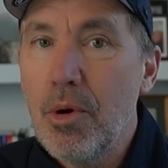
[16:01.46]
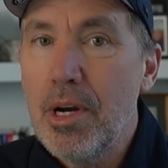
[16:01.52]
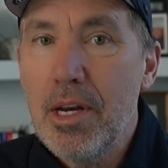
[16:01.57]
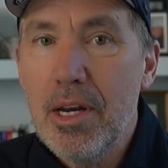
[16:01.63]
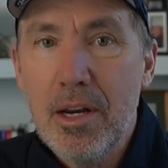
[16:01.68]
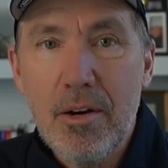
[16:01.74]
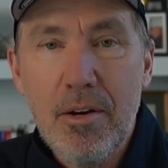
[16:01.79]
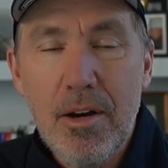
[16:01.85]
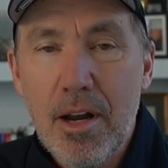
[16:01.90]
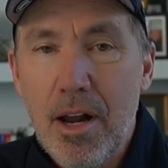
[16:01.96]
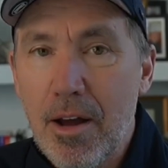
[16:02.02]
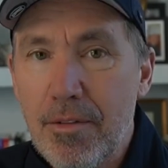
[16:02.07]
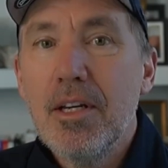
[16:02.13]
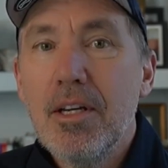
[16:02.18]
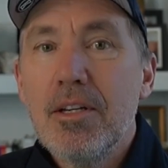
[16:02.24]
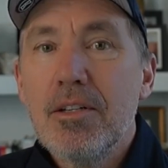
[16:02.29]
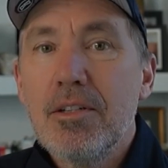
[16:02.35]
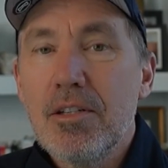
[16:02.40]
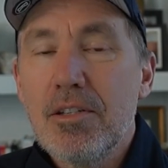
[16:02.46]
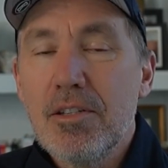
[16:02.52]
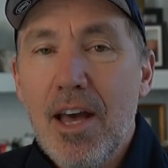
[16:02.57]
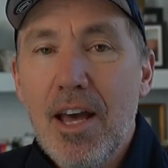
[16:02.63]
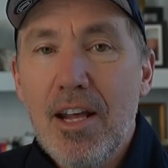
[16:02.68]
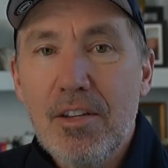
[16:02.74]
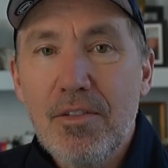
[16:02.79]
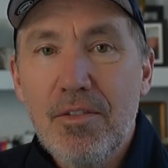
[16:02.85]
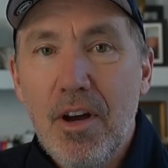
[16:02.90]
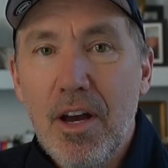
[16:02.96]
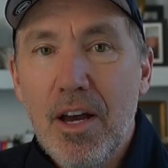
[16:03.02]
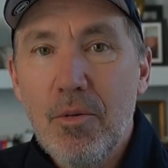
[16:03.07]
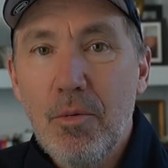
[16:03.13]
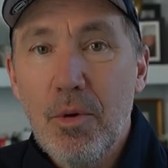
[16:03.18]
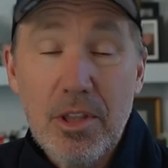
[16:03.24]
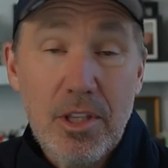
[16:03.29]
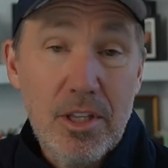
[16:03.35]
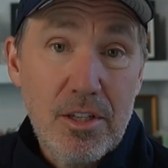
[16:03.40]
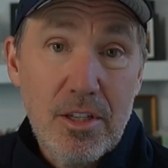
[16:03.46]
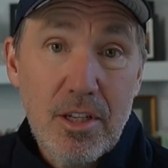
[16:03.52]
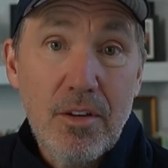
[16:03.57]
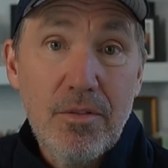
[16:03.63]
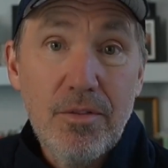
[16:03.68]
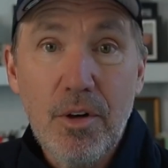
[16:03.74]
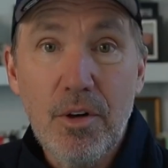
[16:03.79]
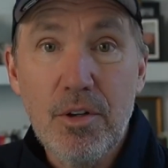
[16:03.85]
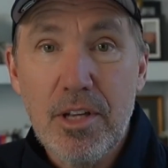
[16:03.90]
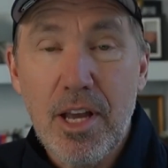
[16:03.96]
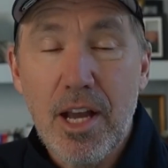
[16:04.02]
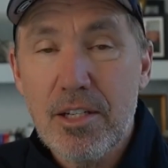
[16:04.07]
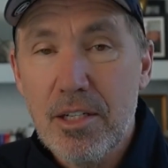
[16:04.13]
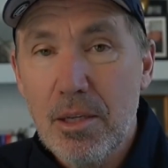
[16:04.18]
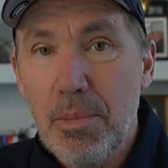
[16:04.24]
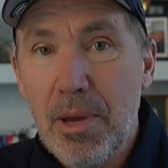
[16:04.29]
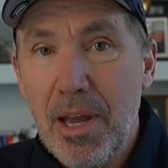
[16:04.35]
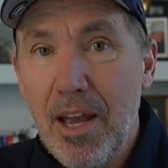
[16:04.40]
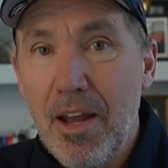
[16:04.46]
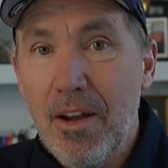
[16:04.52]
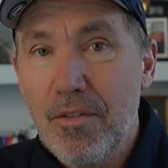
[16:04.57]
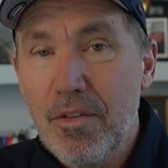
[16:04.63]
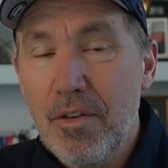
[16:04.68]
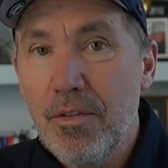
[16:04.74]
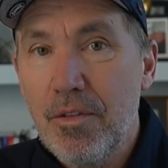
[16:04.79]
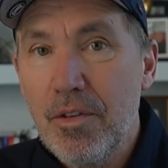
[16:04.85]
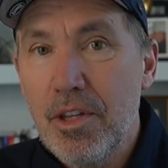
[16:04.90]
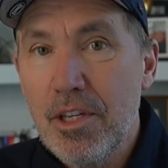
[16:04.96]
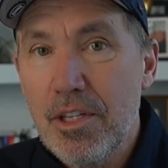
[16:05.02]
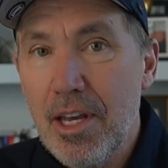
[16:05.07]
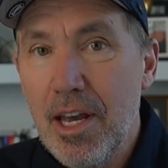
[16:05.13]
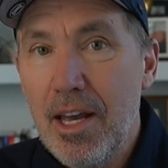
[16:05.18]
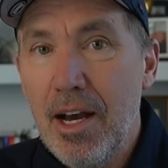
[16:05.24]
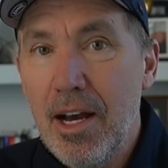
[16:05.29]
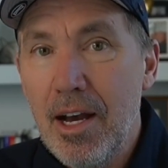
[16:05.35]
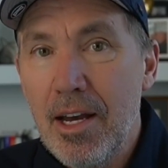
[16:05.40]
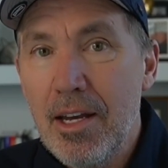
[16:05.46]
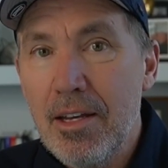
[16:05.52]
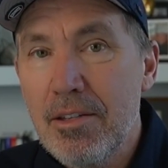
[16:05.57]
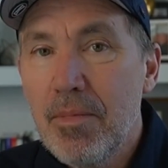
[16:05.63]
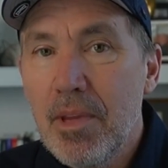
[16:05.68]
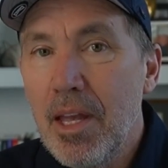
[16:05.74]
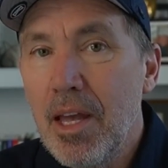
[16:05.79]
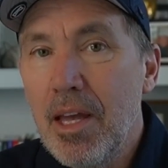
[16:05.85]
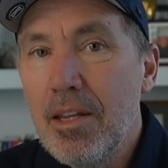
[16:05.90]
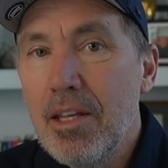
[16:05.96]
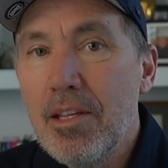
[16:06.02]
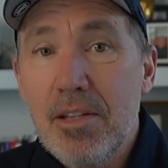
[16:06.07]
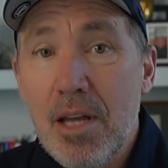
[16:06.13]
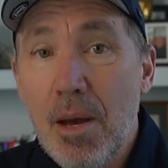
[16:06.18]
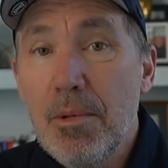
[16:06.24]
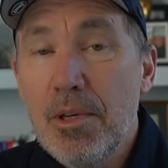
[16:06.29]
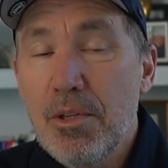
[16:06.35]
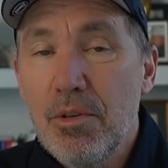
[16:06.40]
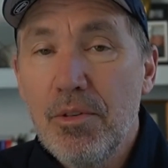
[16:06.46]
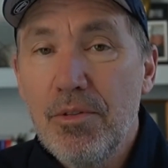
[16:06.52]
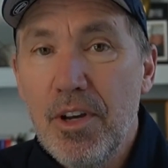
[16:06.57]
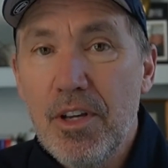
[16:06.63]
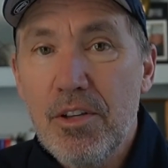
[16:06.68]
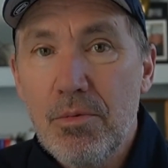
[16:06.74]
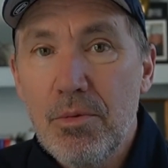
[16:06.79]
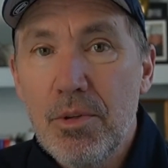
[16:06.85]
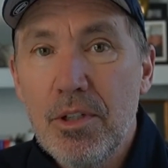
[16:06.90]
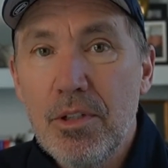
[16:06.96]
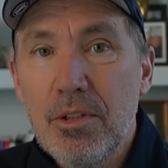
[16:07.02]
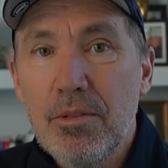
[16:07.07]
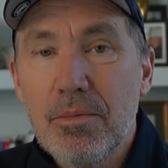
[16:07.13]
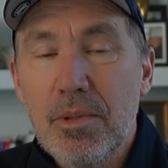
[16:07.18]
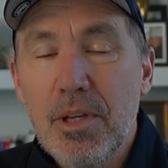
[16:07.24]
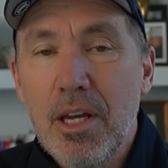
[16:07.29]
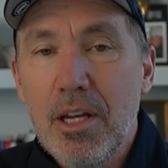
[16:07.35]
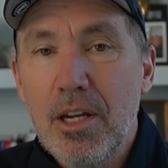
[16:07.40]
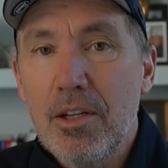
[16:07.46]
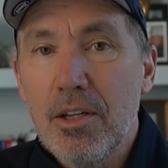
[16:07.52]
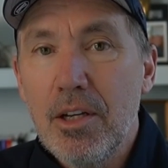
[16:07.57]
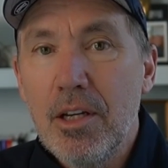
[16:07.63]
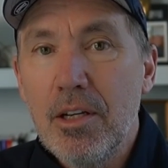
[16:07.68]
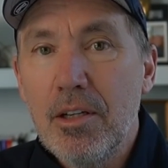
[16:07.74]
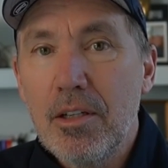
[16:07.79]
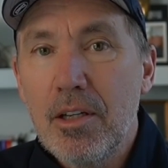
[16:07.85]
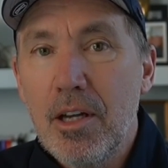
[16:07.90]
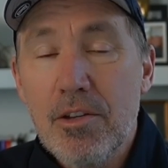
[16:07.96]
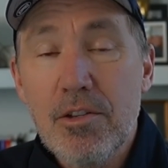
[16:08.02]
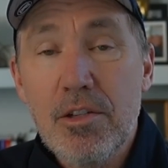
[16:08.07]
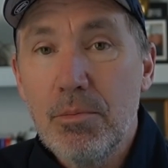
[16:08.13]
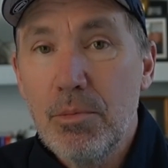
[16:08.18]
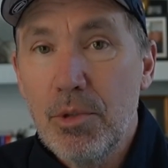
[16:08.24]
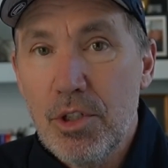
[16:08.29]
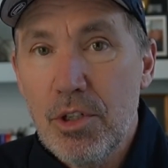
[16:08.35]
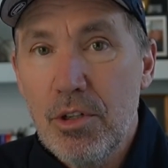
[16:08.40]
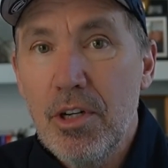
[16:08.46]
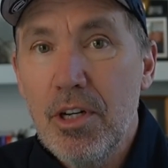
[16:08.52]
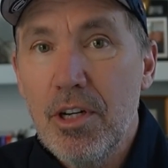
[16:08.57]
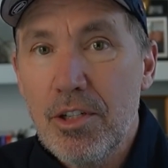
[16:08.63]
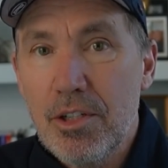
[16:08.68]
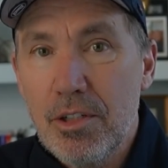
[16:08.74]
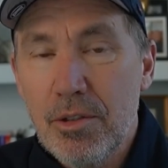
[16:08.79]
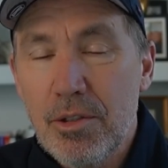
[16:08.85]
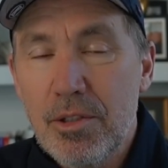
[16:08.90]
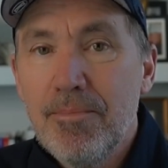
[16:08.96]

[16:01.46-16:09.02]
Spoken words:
near enough to satisfy what the CFO is actually paying for these AIs. And these companies will face real kind of customer churn issues